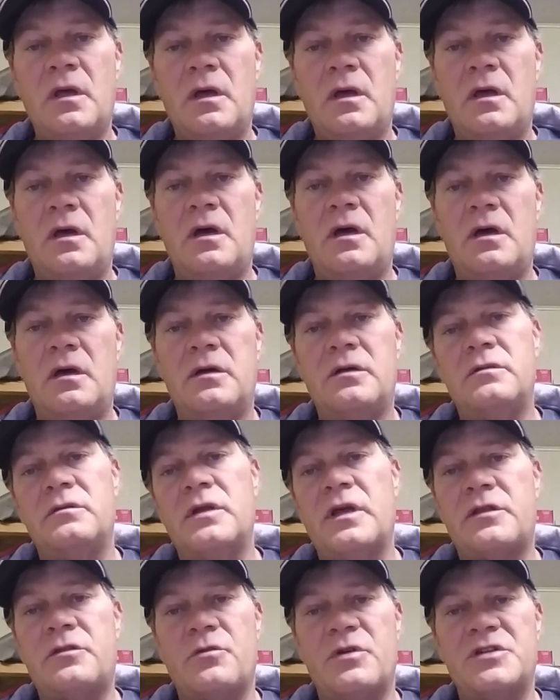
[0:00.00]

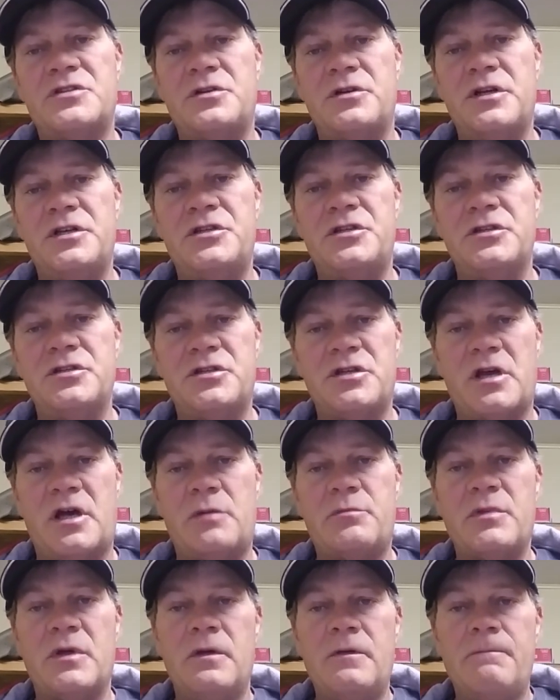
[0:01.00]
at the restoration
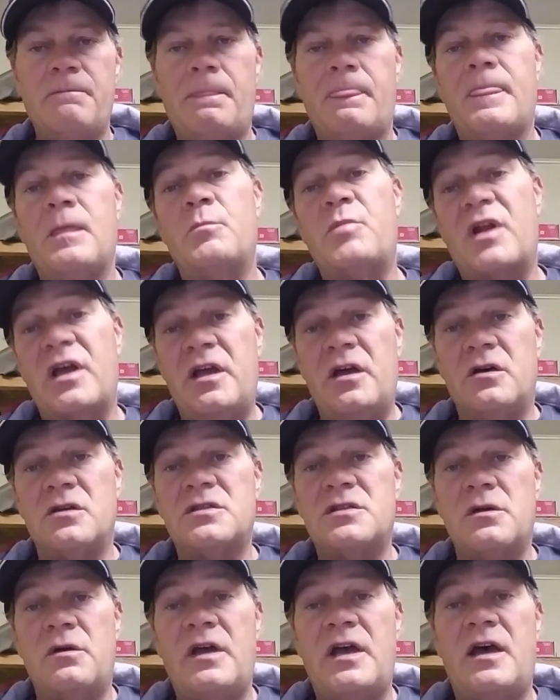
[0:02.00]
shop. But I
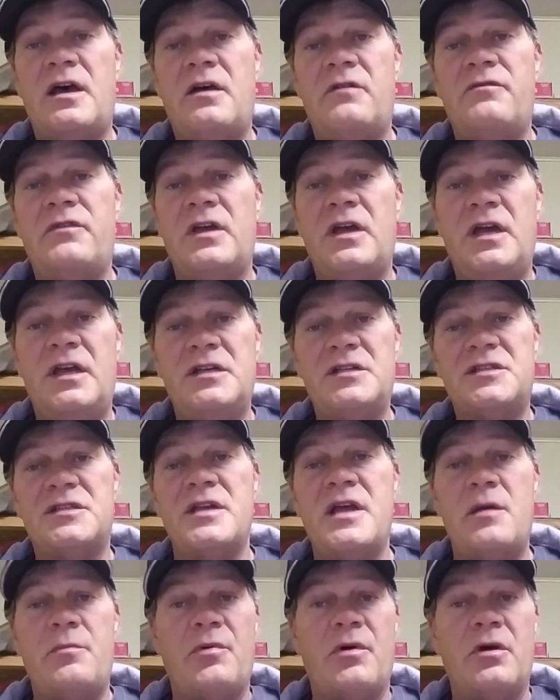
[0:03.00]
also have a
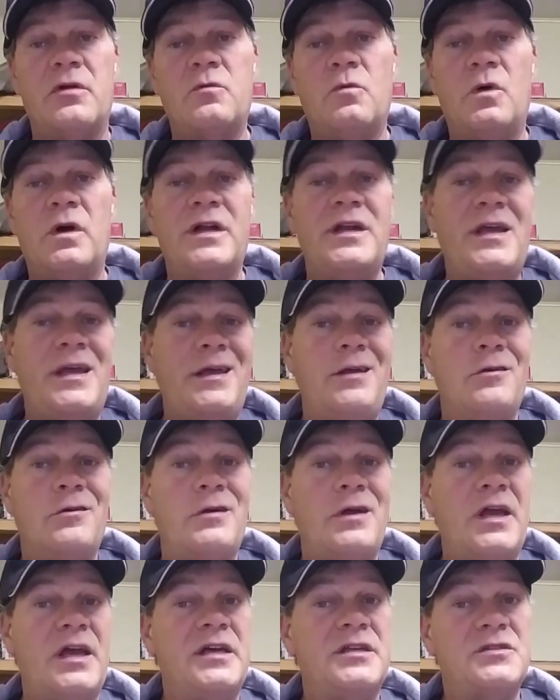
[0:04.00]
snap-on one here
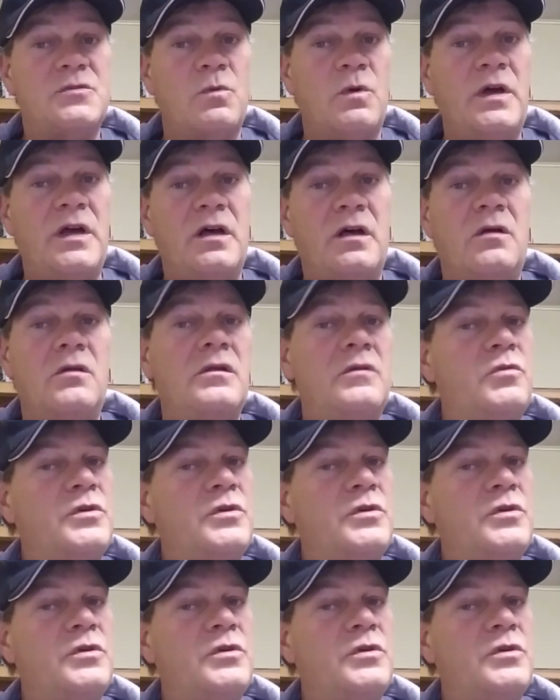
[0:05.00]
as well,